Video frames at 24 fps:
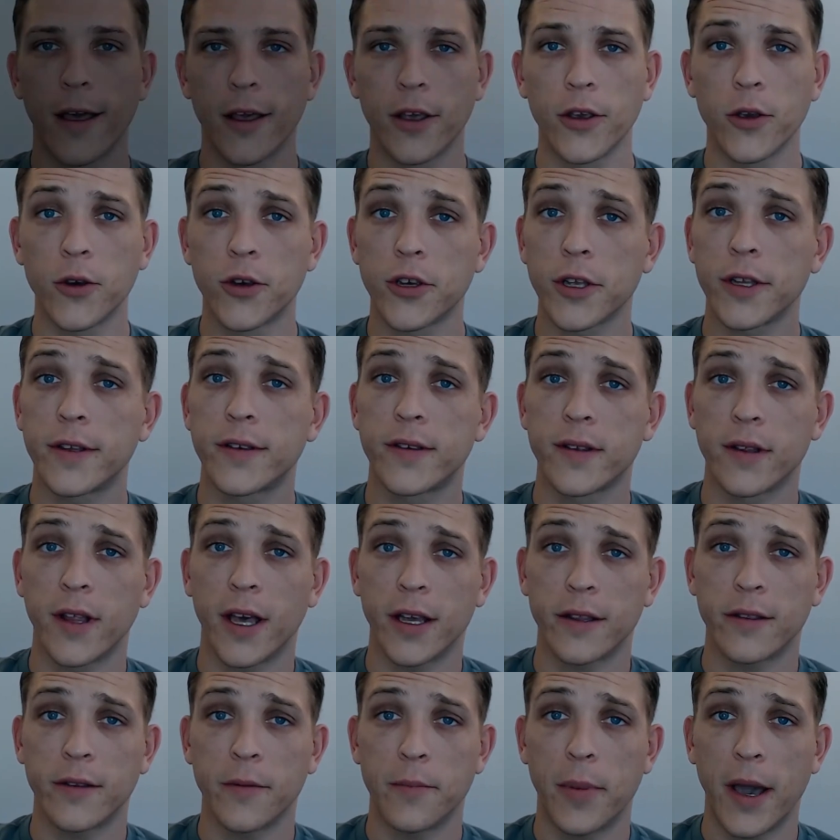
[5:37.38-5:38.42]
You should
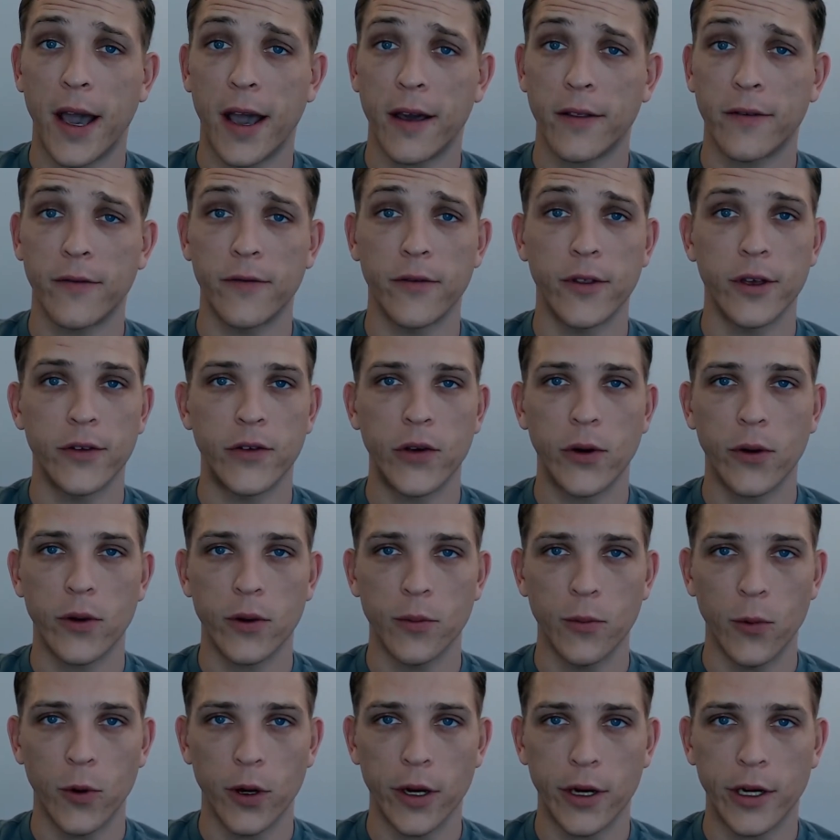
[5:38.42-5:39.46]
select the path of the
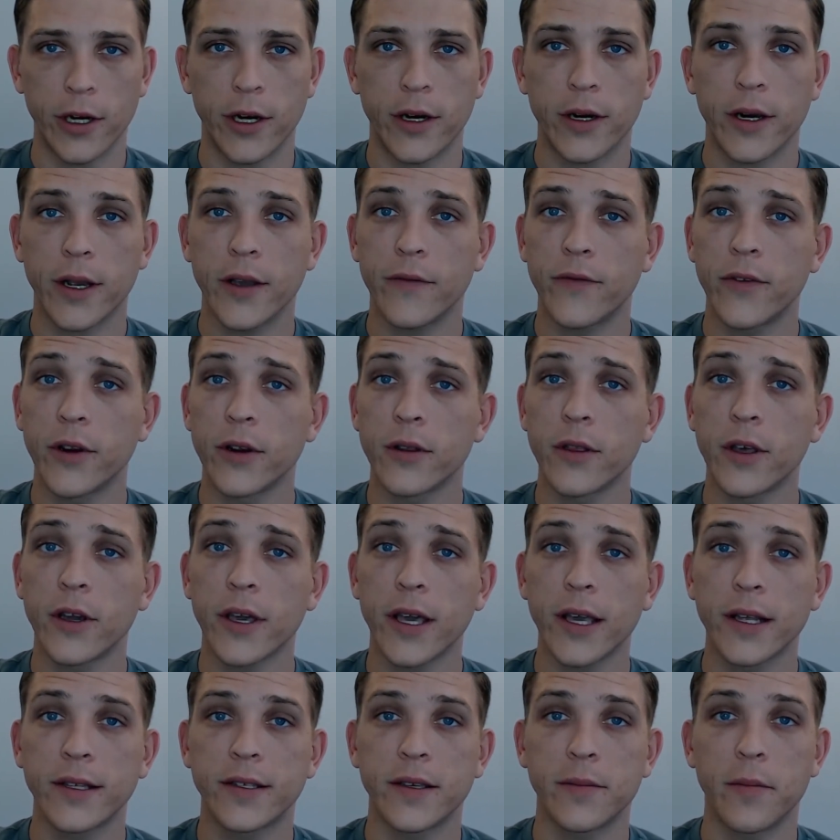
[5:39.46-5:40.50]
Totem Warrior if you're
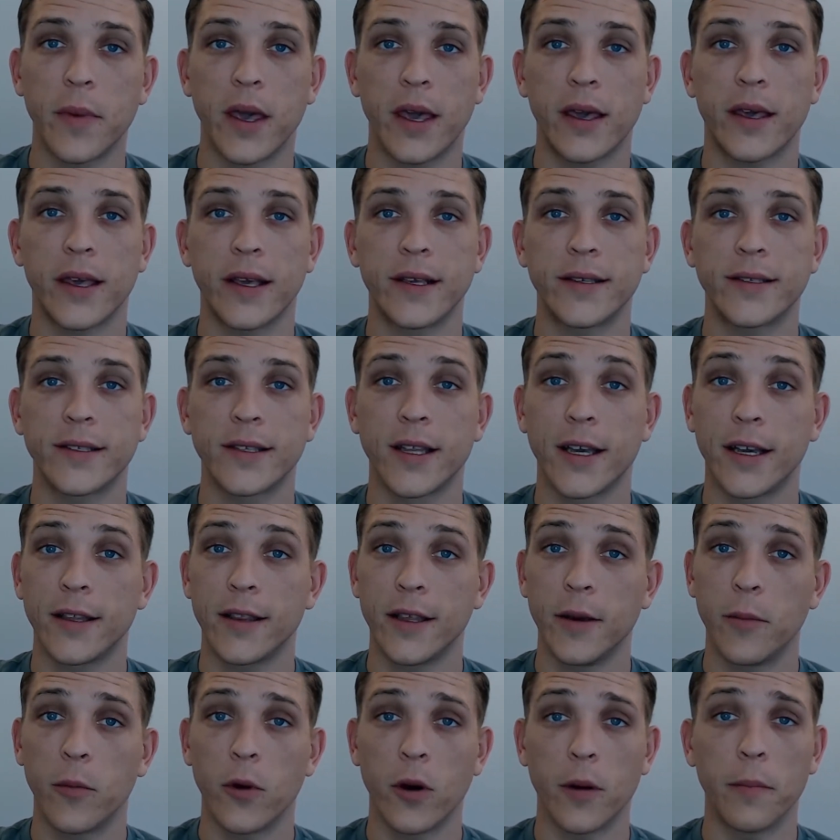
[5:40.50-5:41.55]
looking to make a
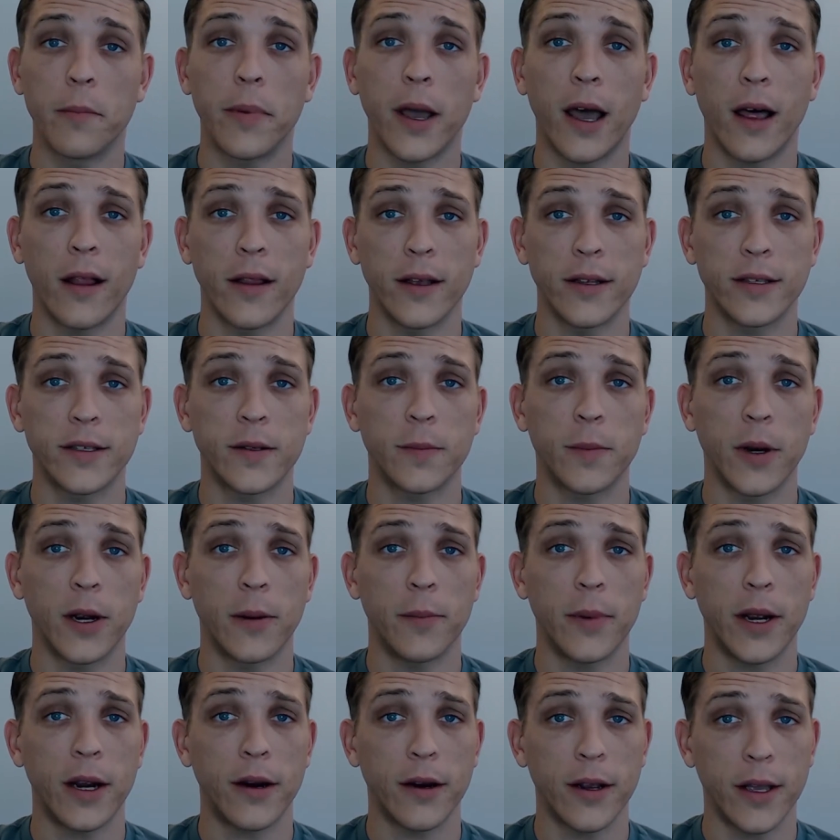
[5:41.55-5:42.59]
slightly more balanced
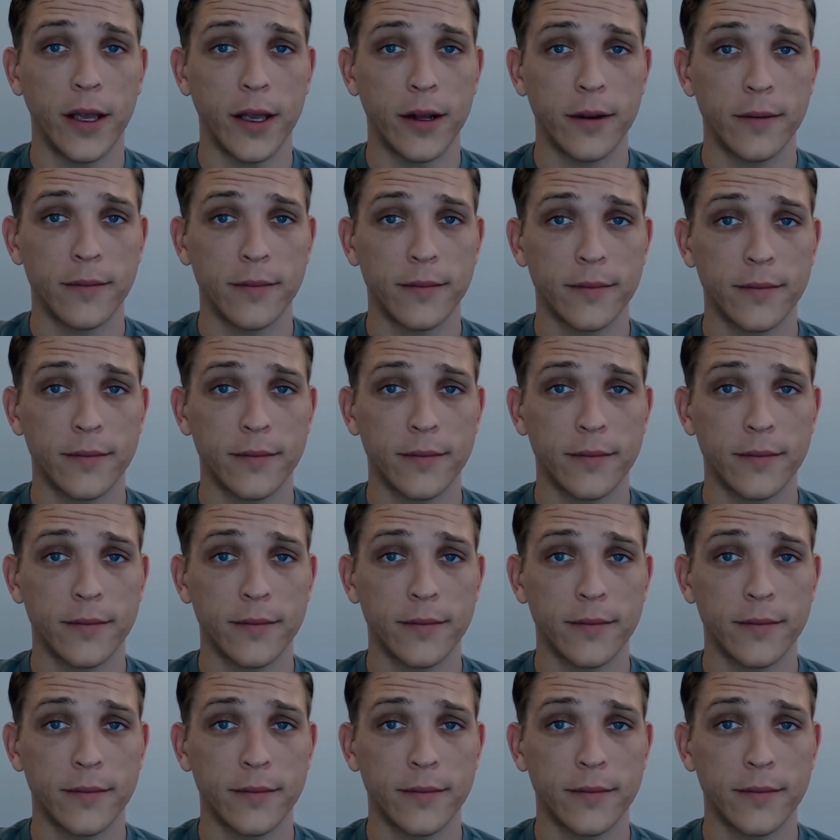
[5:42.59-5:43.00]
barbarian.